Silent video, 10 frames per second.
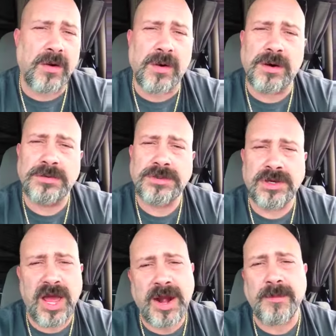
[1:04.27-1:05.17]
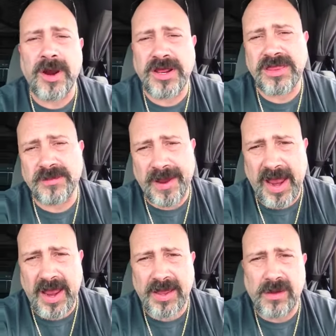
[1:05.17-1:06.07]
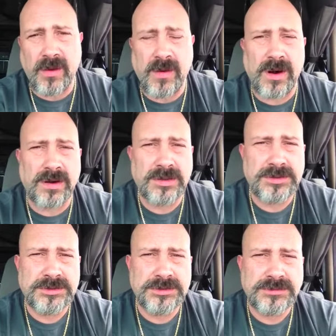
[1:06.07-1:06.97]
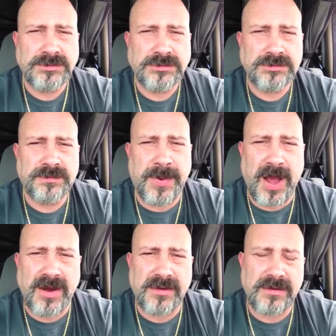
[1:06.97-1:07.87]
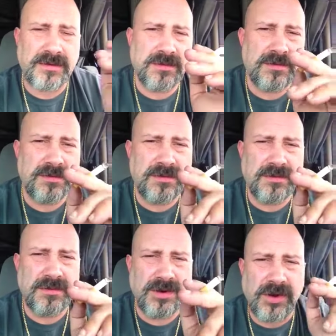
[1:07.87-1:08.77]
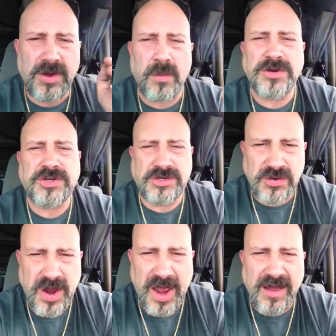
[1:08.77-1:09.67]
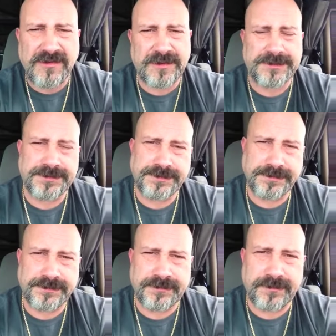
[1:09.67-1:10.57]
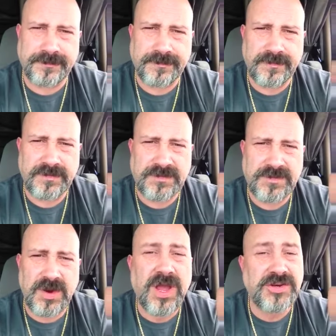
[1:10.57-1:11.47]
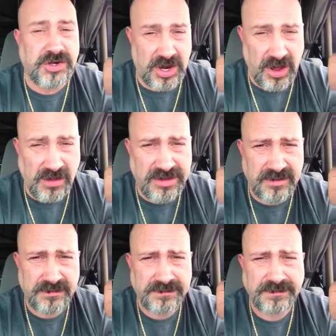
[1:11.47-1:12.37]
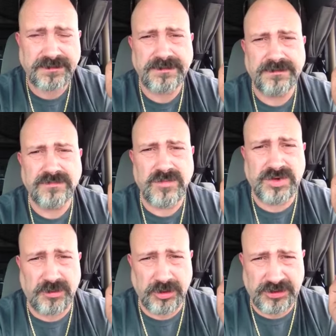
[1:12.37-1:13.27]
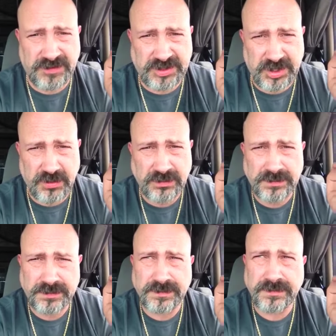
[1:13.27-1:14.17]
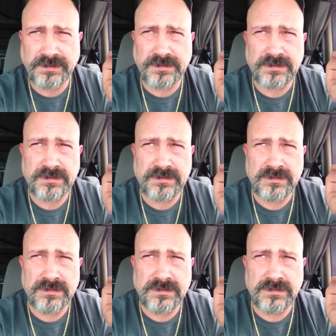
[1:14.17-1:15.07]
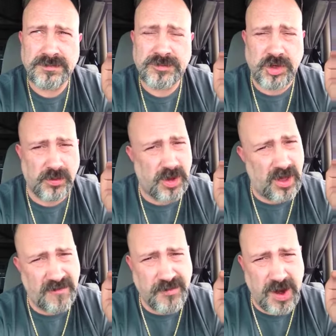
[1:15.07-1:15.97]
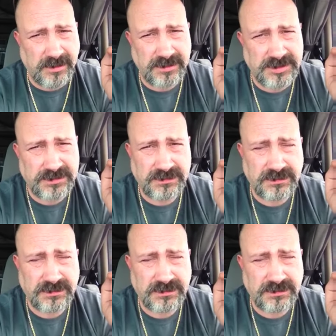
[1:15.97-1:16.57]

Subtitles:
or a lot of money in the bank, but look at what you do have. You got your health, which most of us do. I'm sure we all have problems.